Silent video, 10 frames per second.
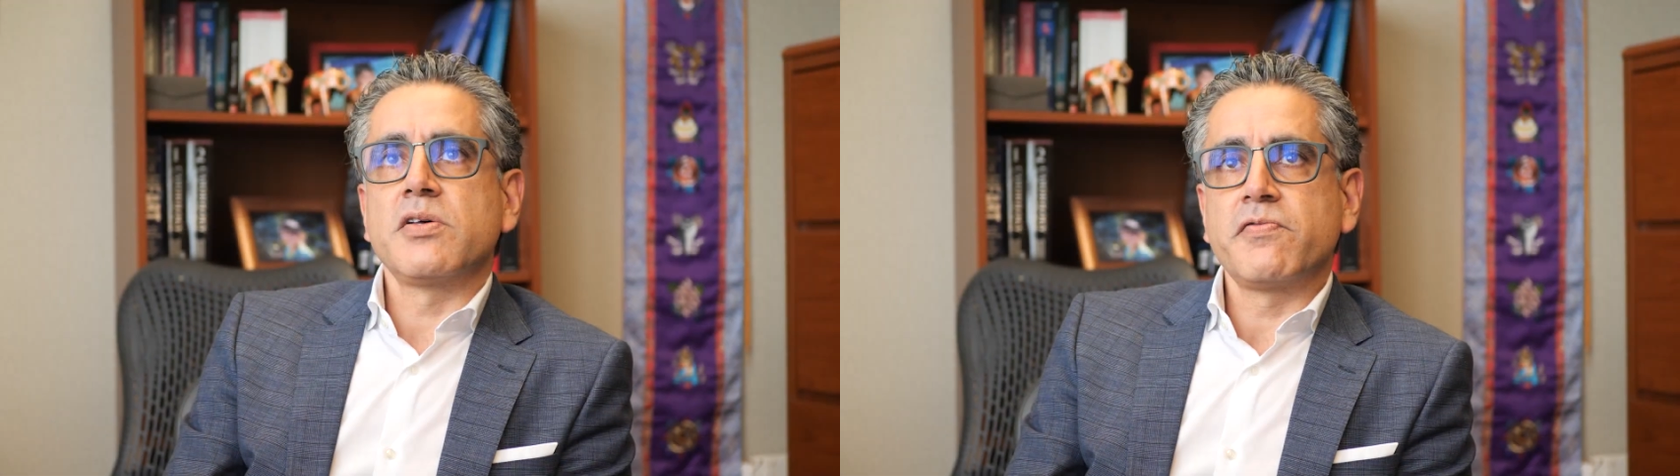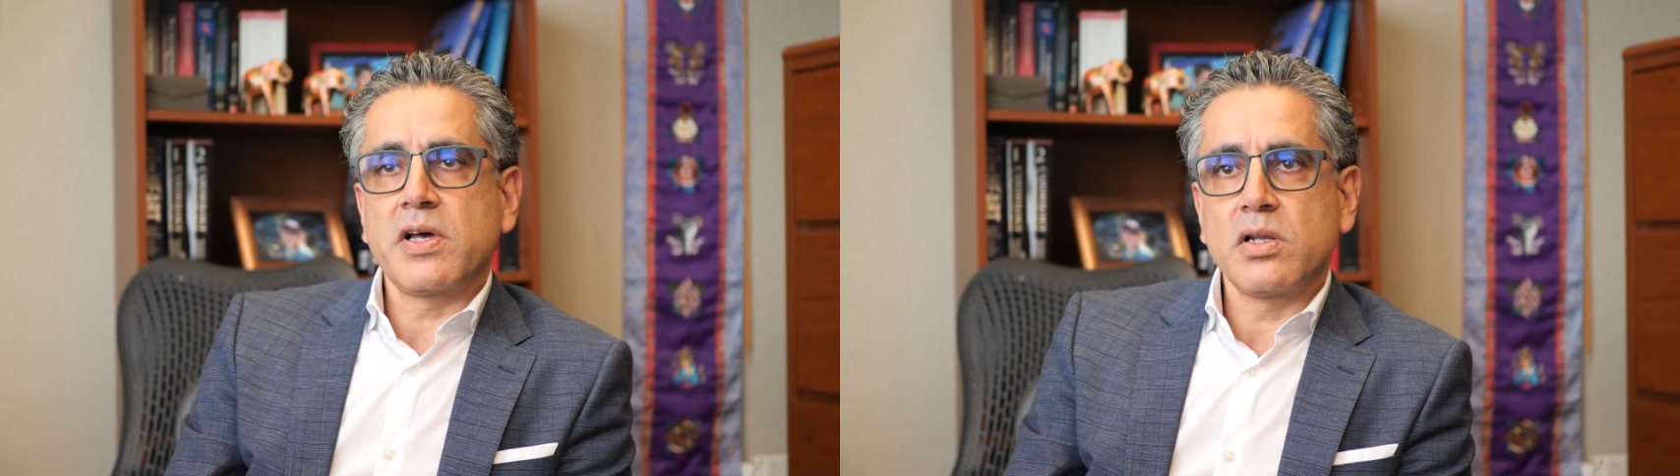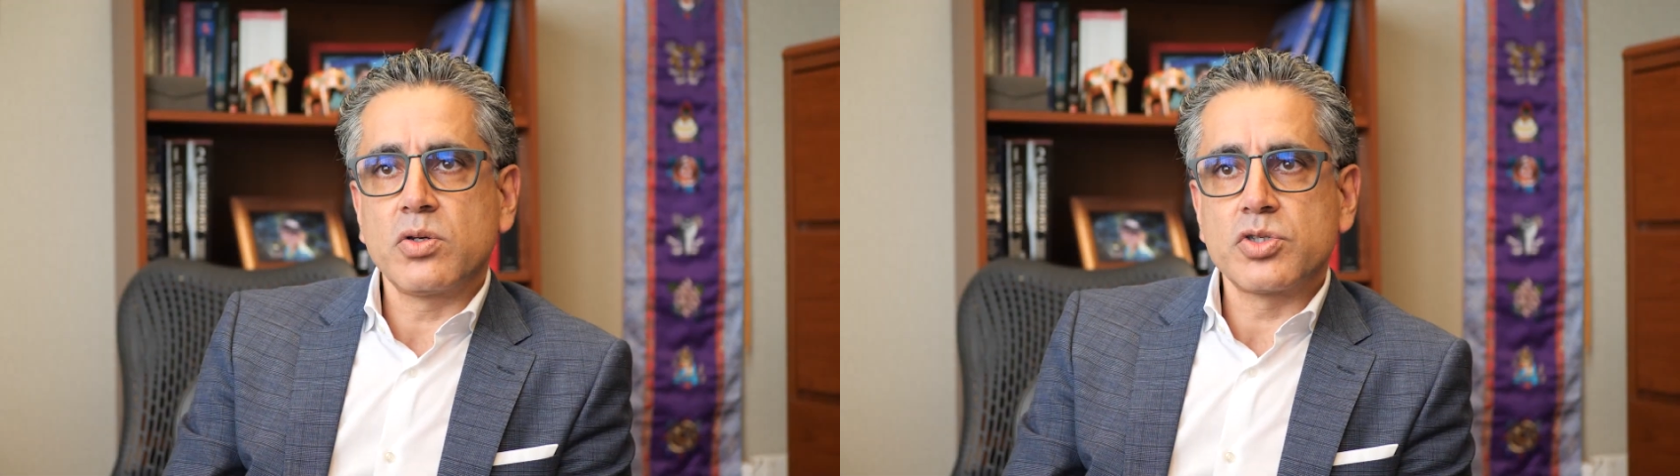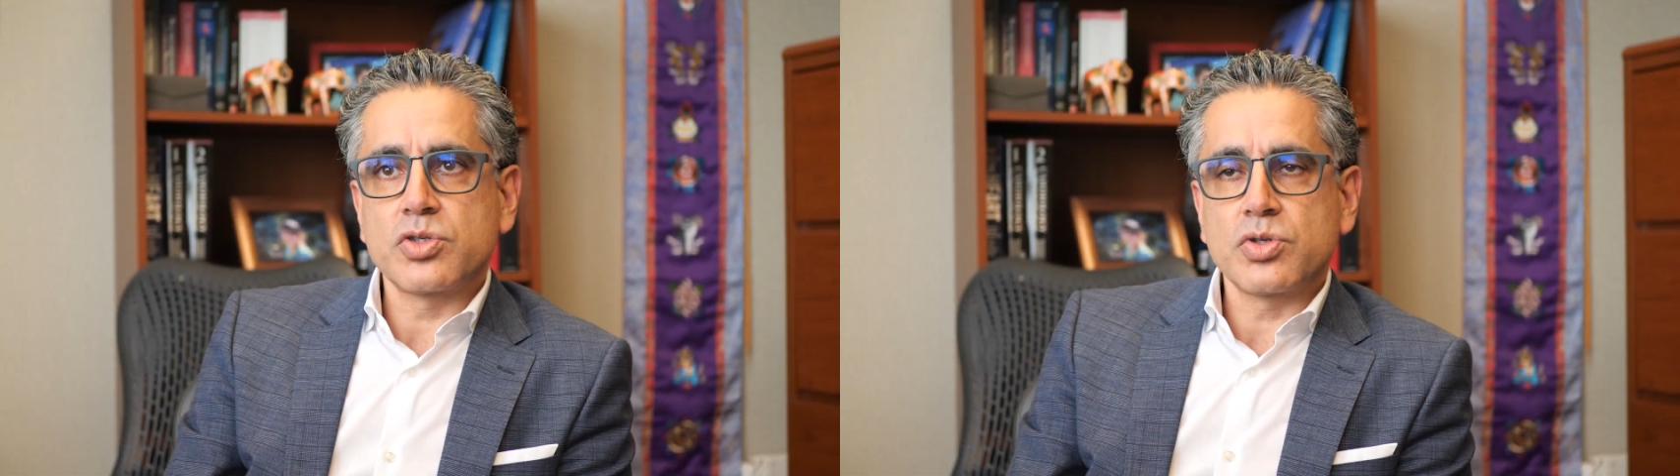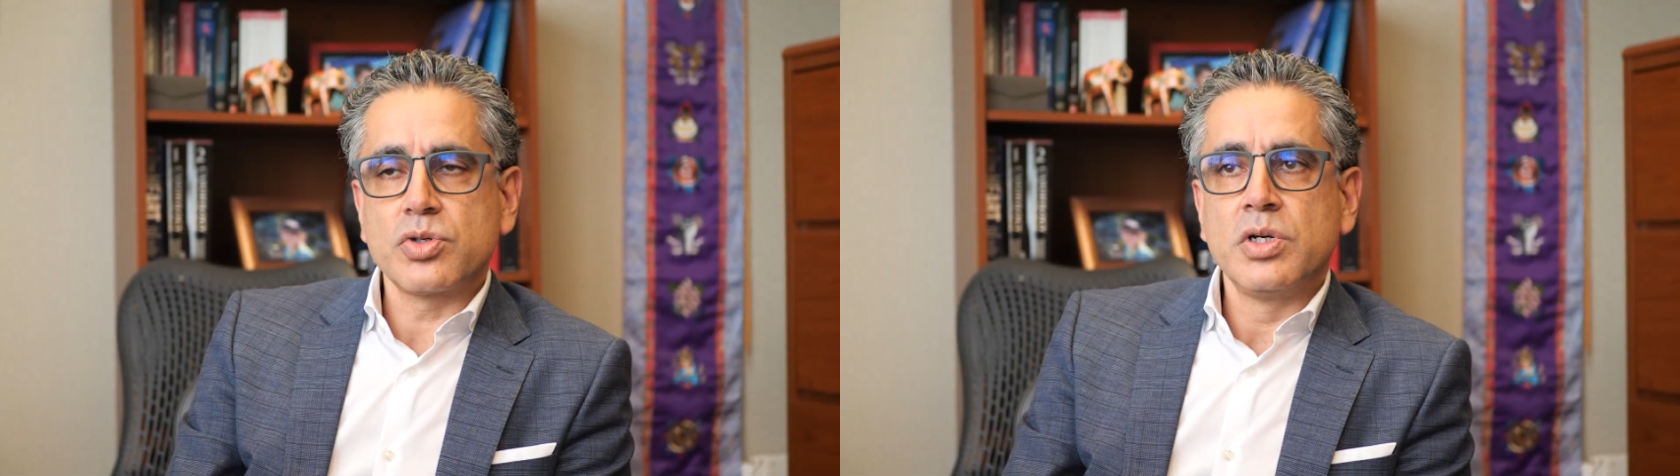the
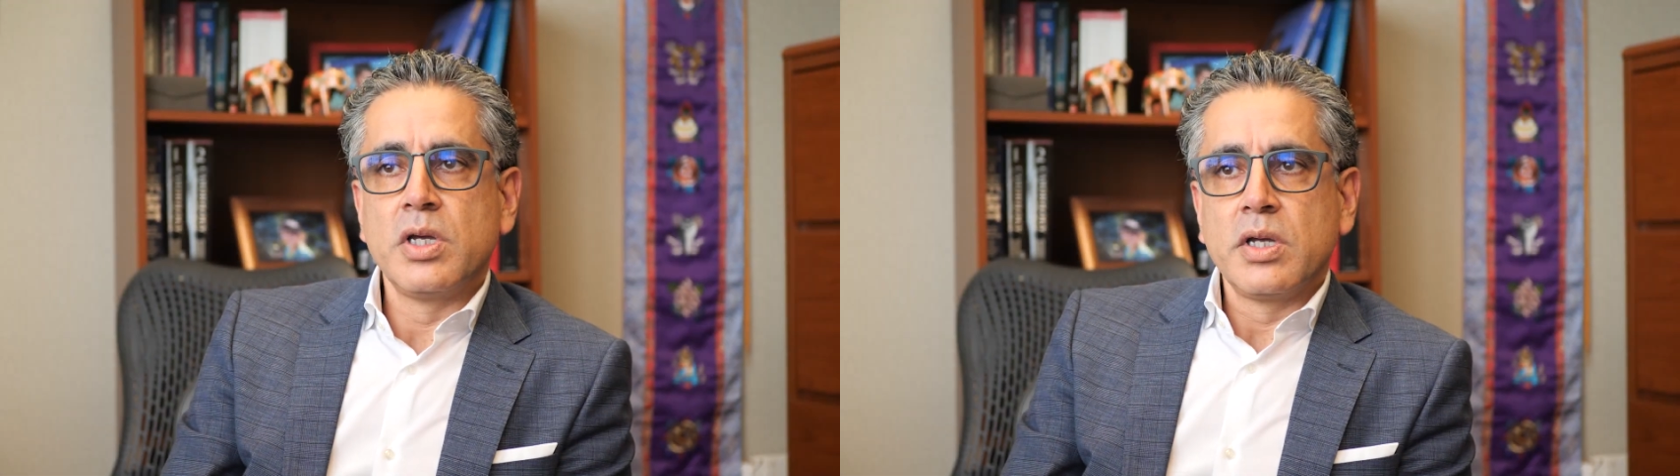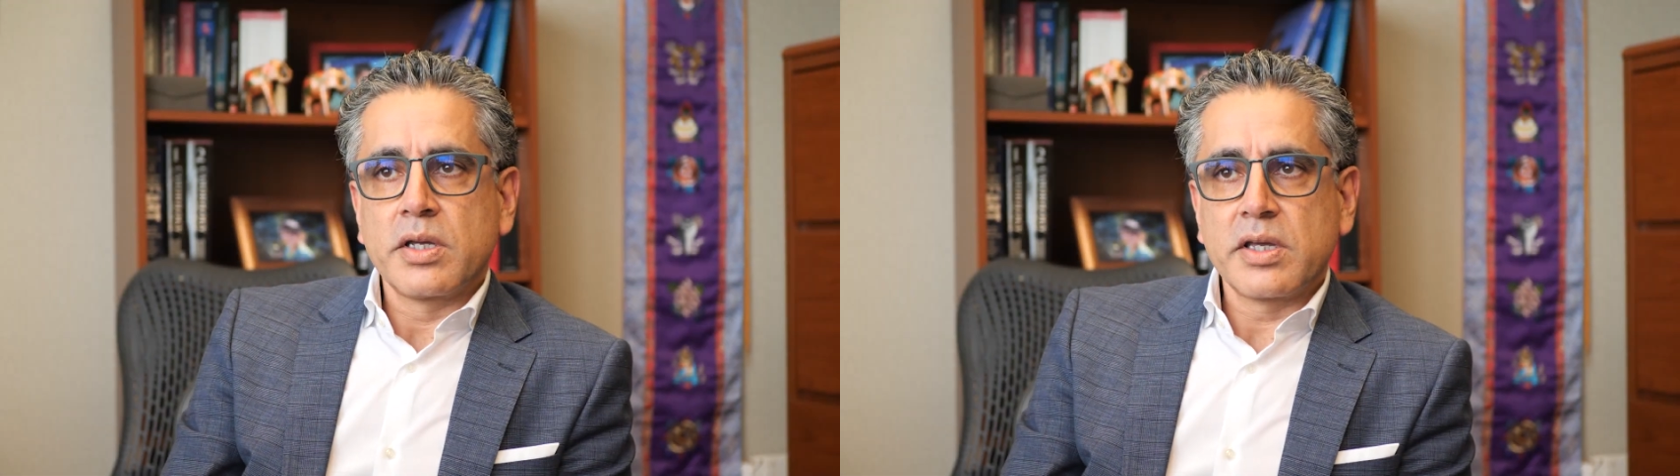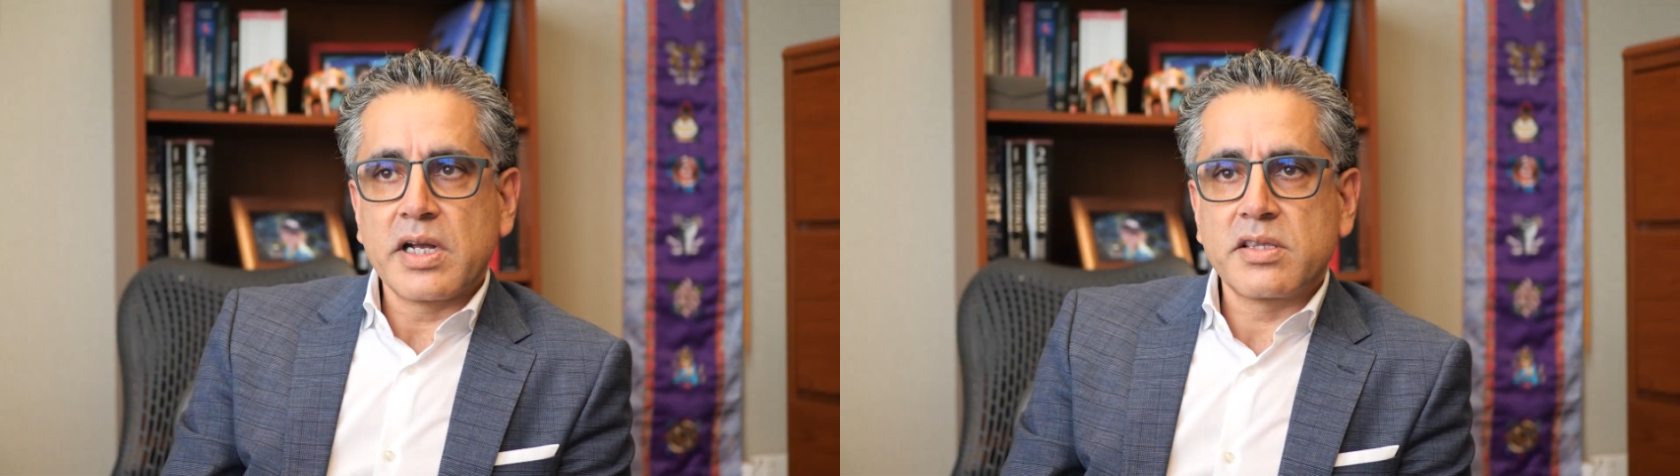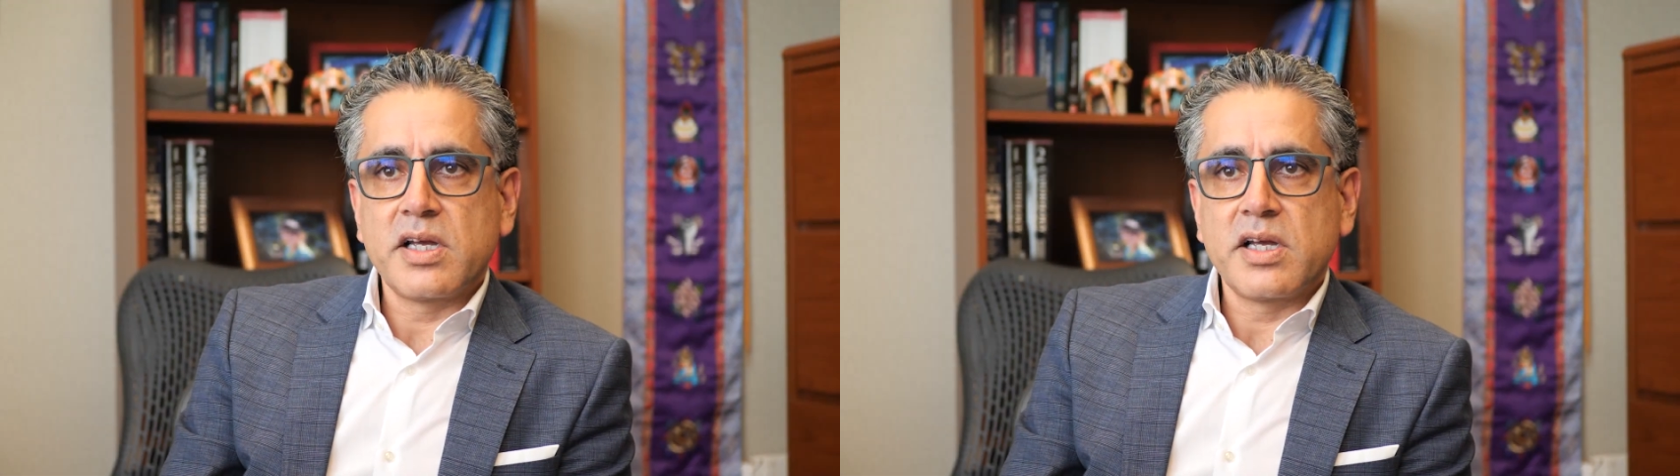fellows to get